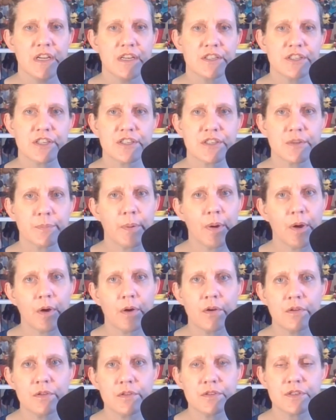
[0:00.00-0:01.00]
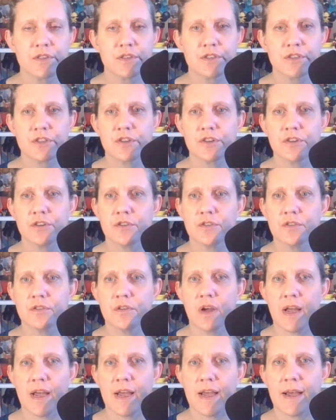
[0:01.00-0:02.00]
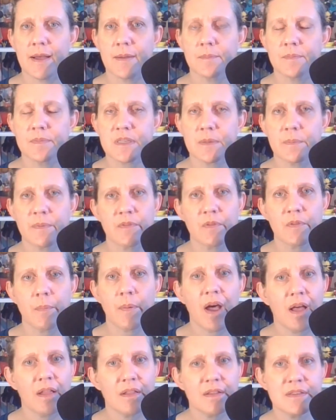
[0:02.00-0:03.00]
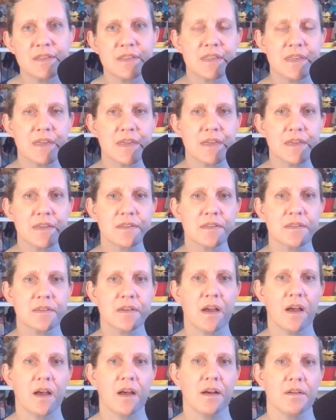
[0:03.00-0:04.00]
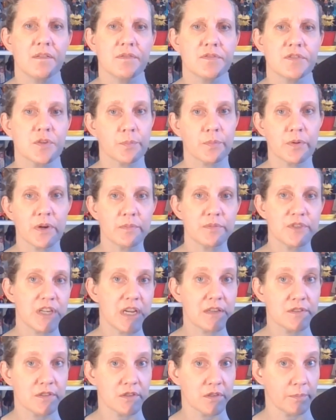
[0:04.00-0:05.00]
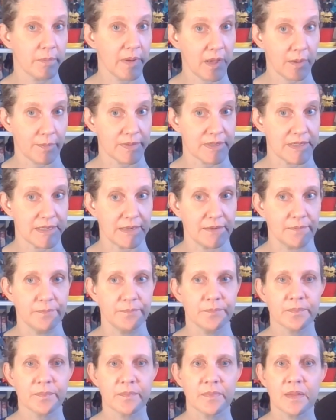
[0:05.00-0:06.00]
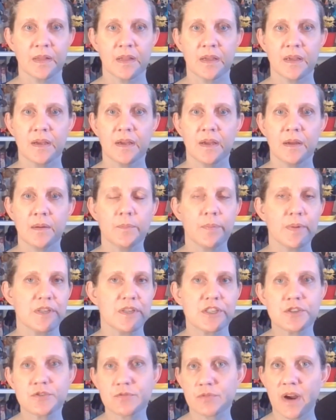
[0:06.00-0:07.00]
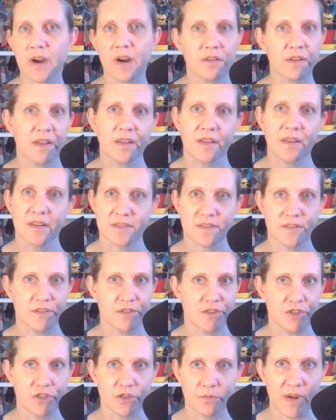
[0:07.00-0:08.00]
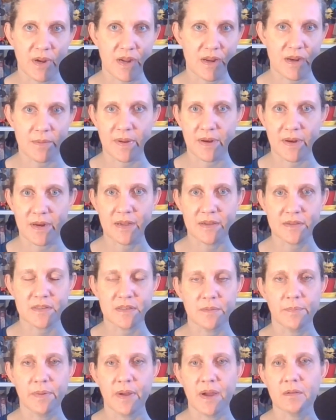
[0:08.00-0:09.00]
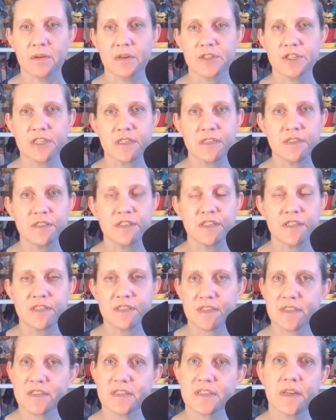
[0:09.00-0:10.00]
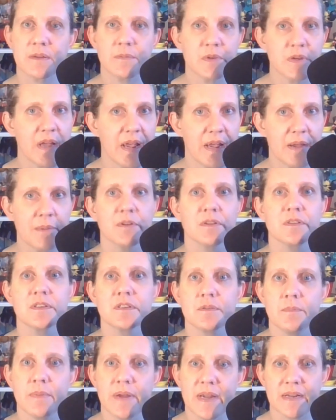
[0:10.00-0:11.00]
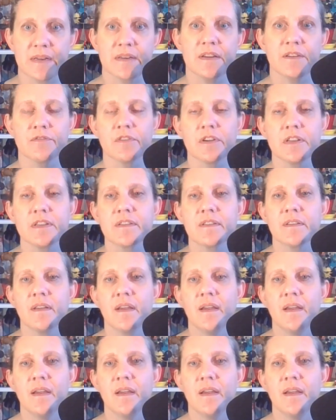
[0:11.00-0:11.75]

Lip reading: She's opposed to some of the policies of Supreme Chancellor Palpatine, but she's rarely listened to by anybody else in power. She just doesn't seem able to make a difference.